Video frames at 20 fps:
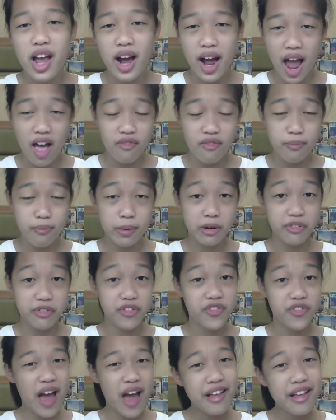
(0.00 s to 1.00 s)
I have been
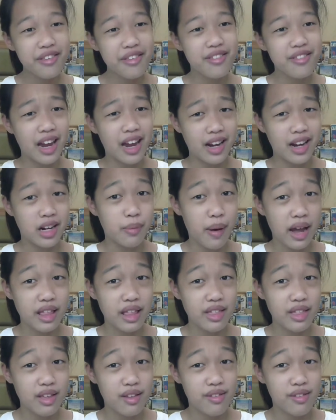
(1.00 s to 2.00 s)
fascinated by
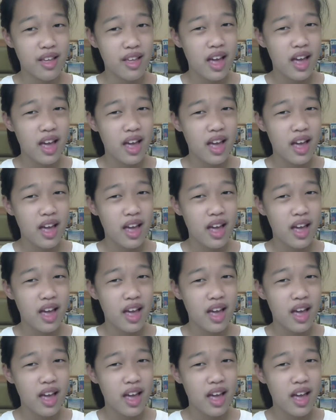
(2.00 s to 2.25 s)
this.